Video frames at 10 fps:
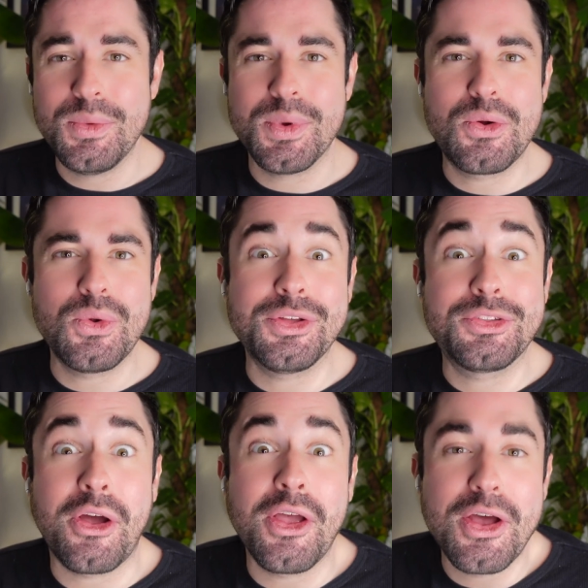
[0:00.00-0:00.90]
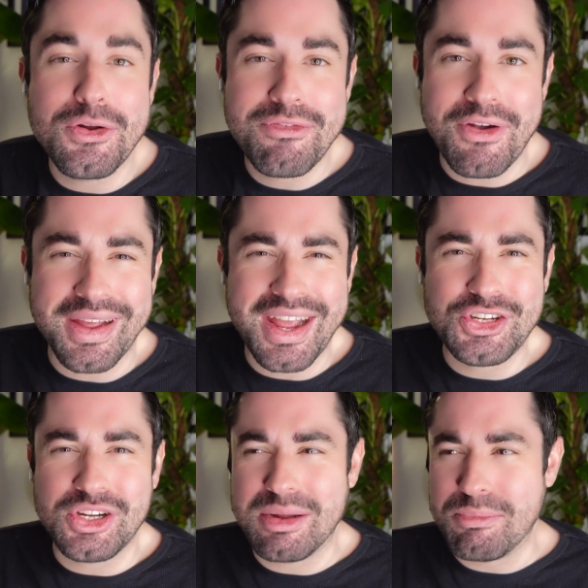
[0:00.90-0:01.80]
We call it a diurnal
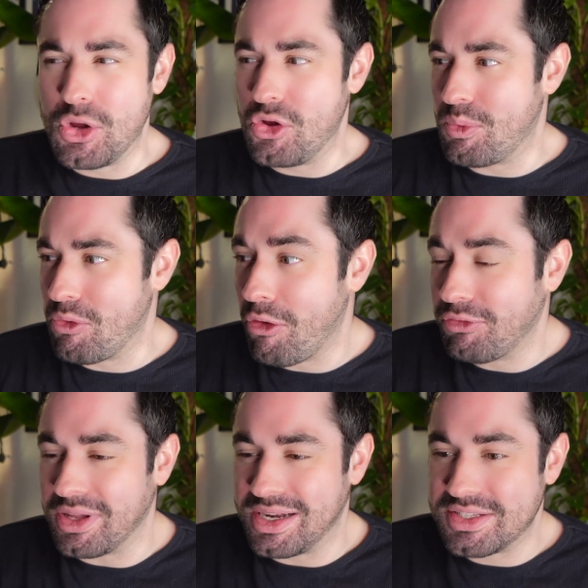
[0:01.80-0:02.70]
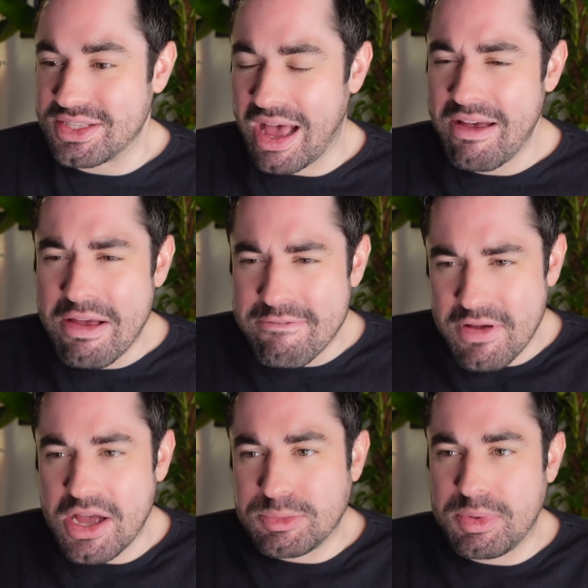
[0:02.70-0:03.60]
variation in mood, where often it's that
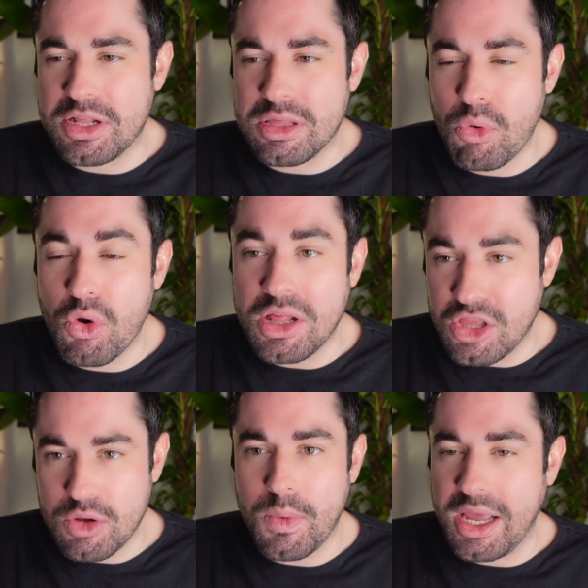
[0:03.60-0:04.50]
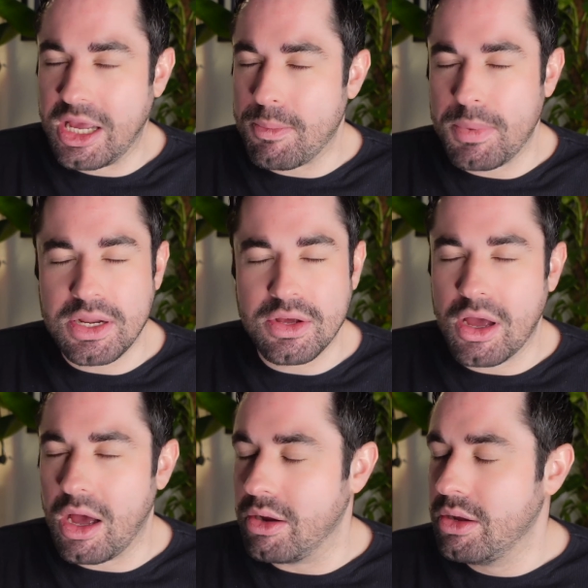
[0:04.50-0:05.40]
first bit of the morning that you wake up and you
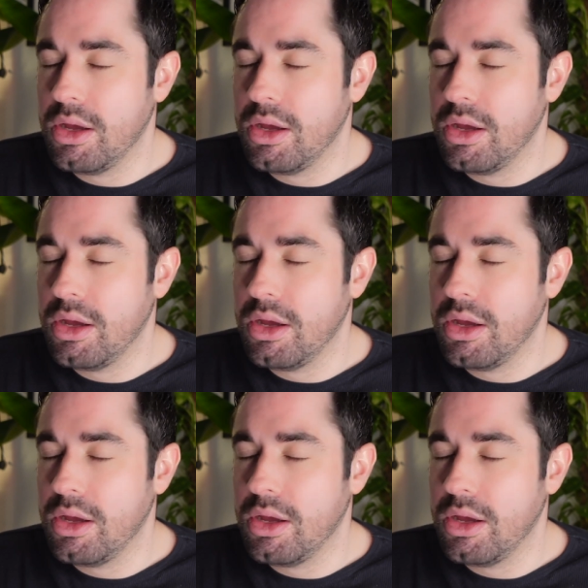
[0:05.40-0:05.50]
go,